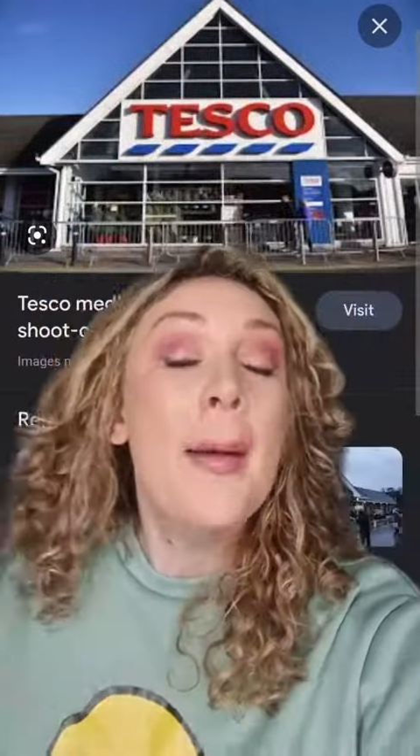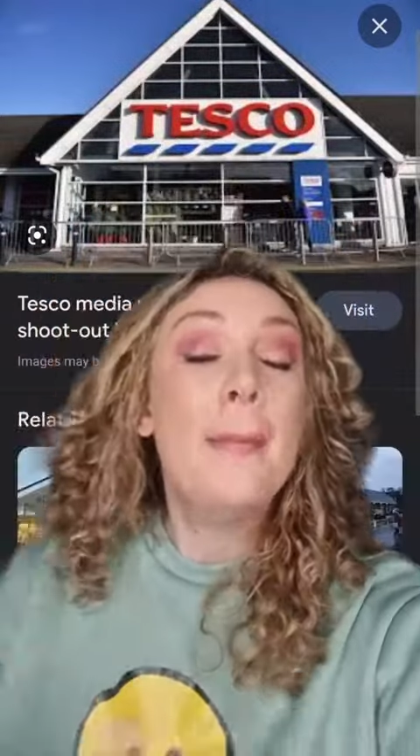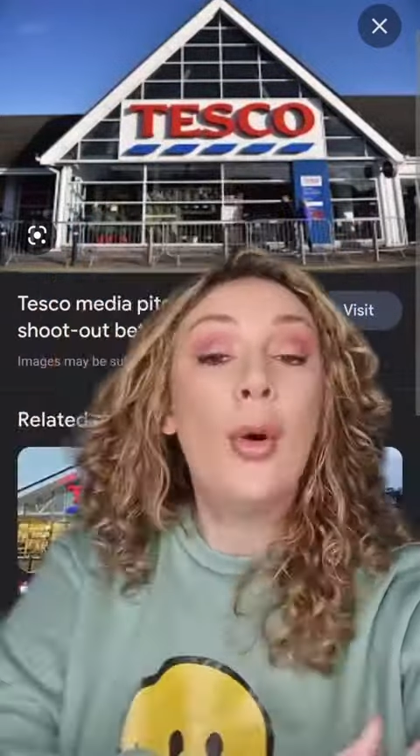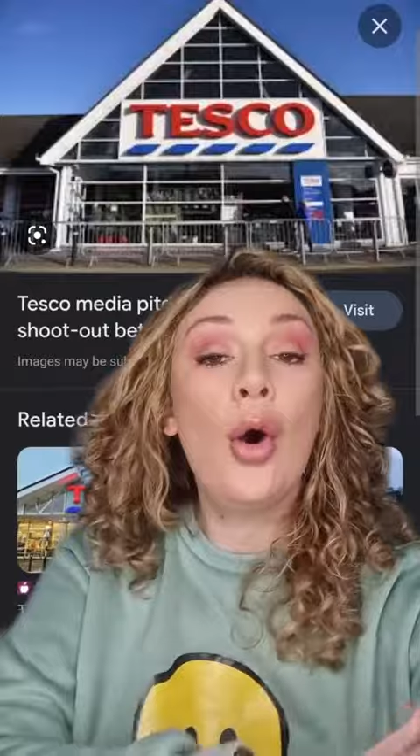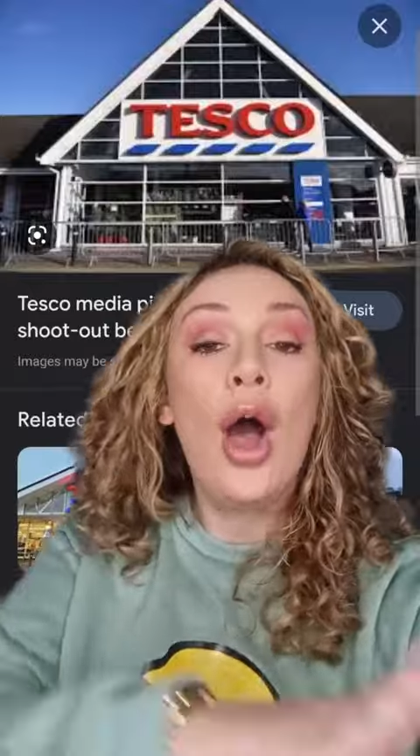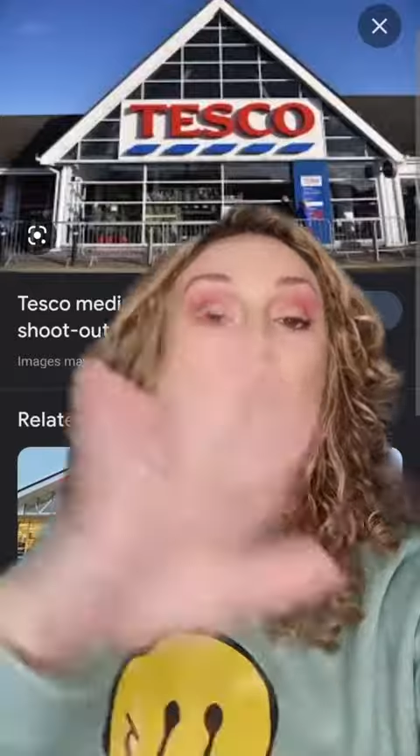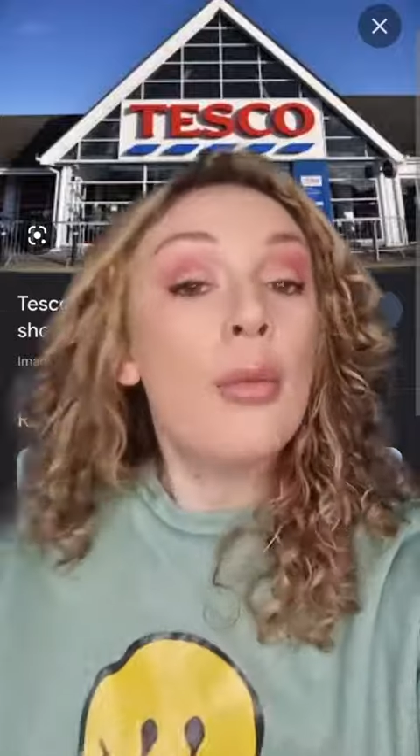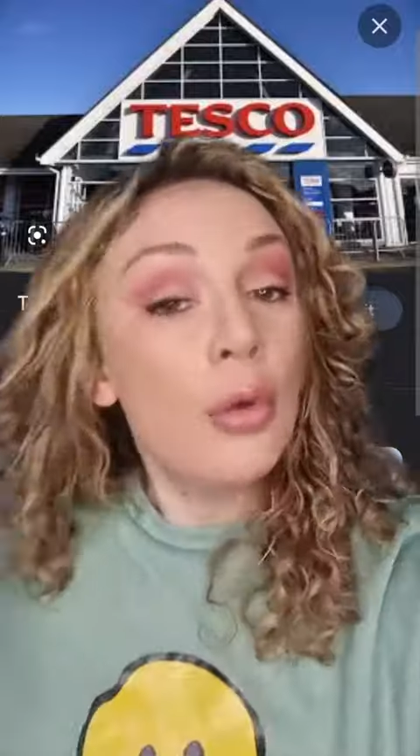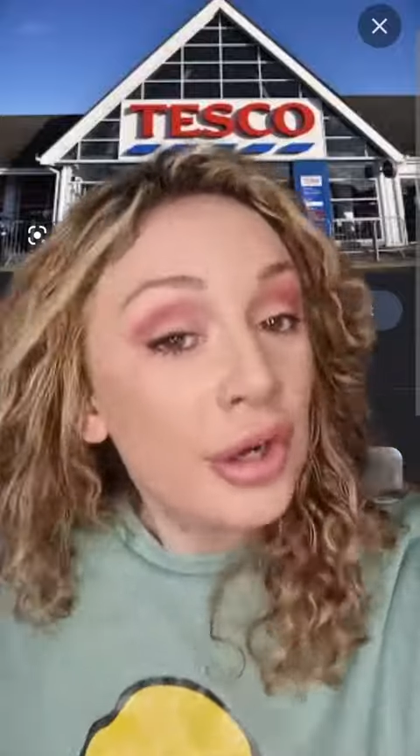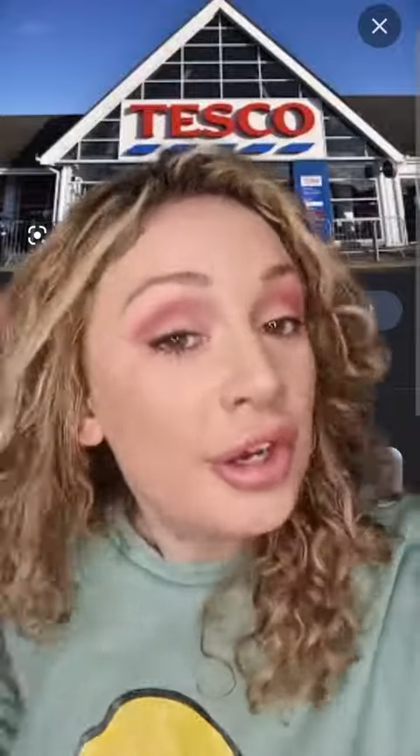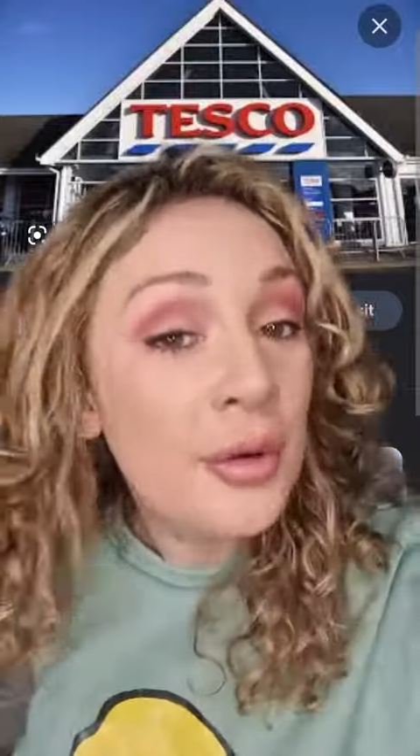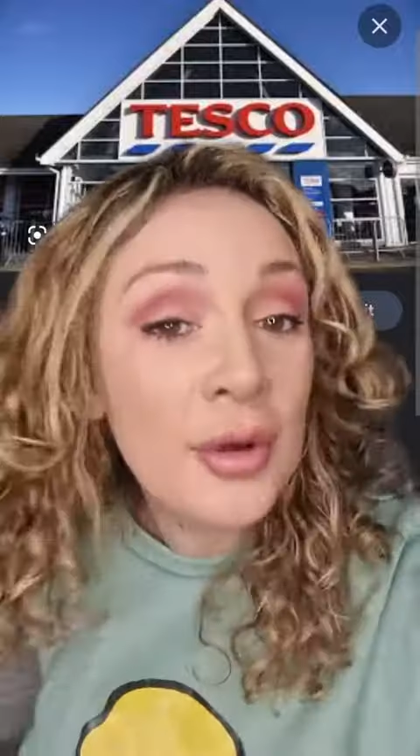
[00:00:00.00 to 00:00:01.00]
But I
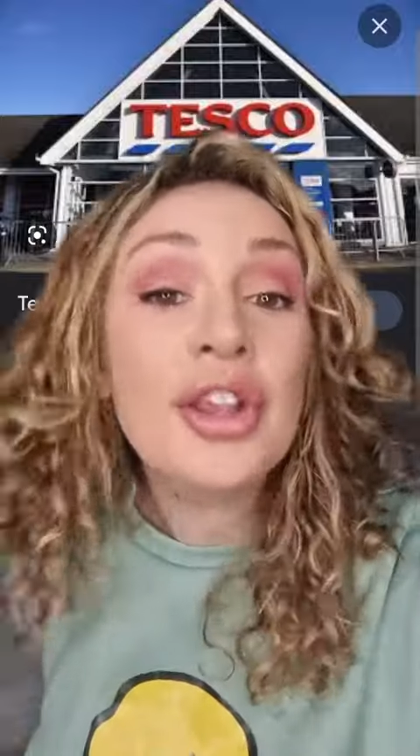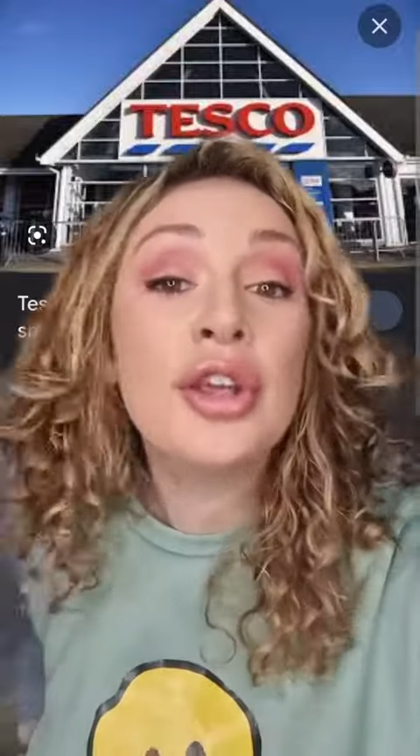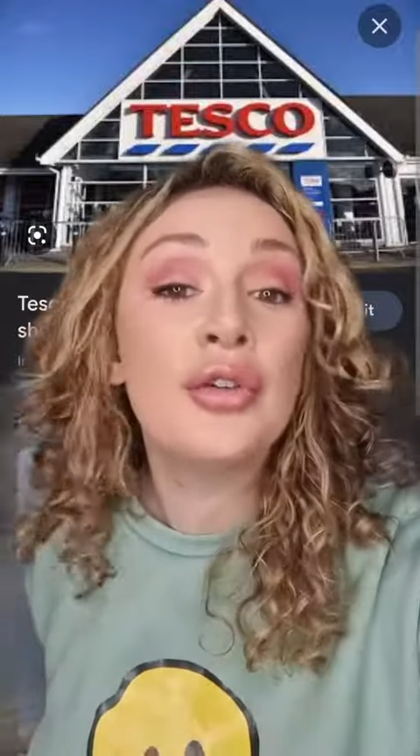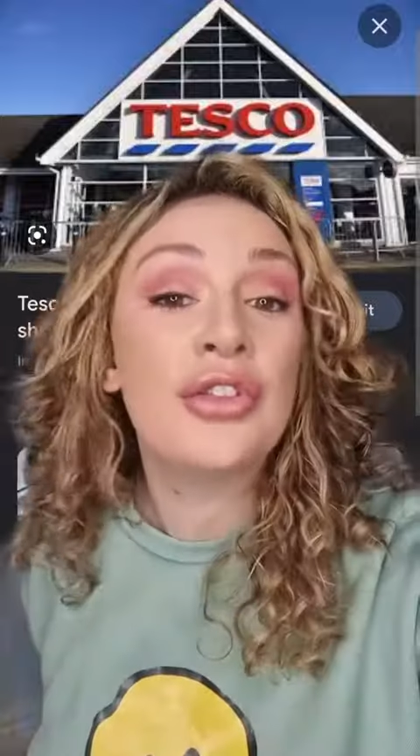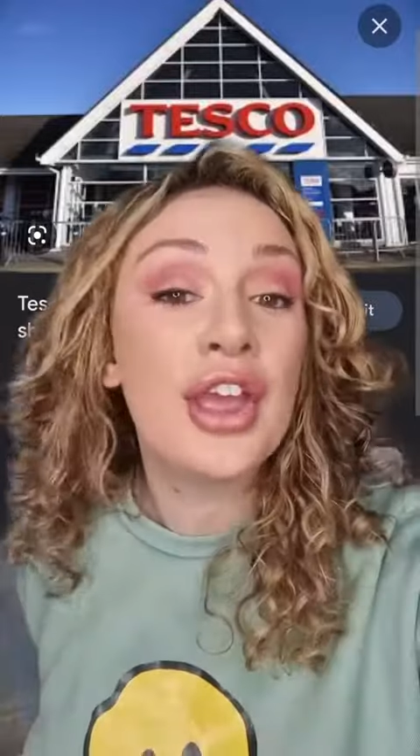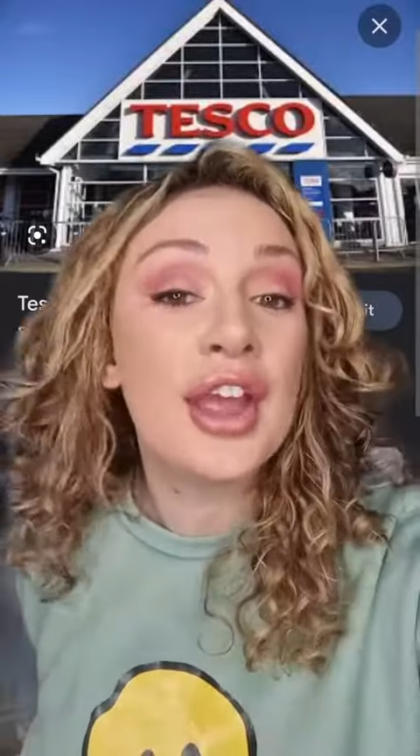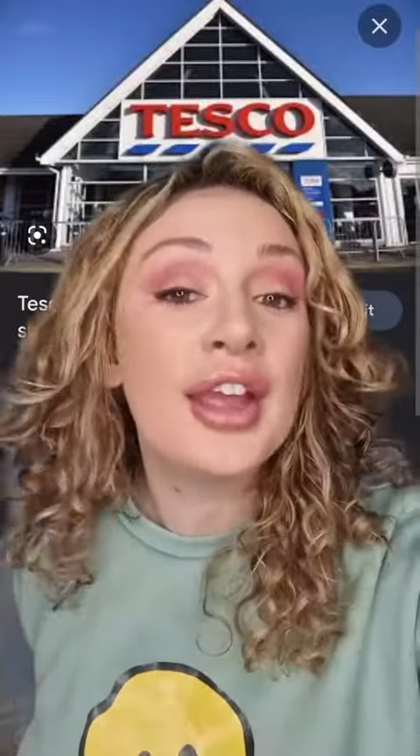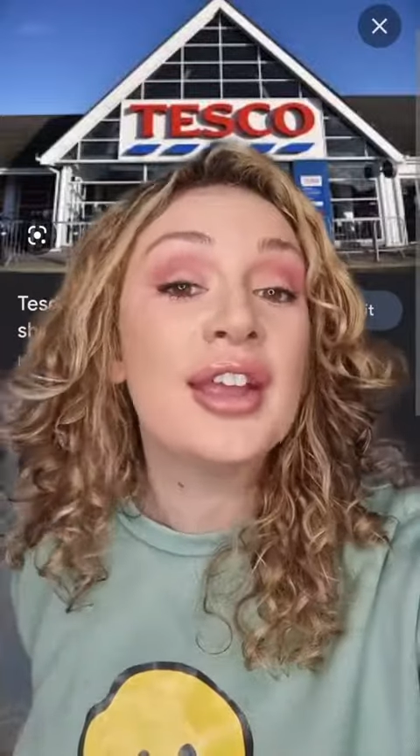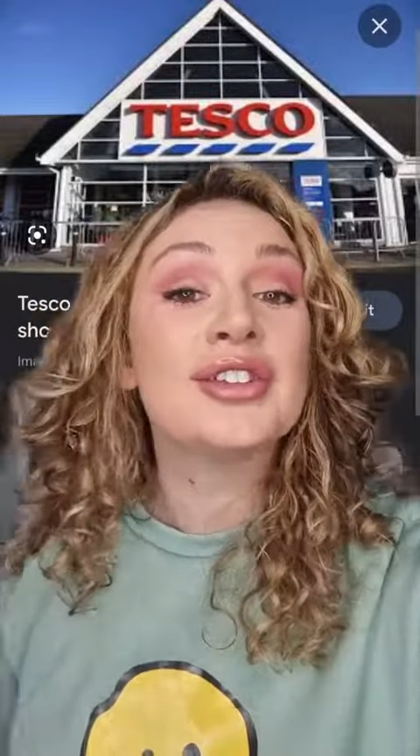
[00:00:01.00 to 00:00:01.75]
want to know what you think,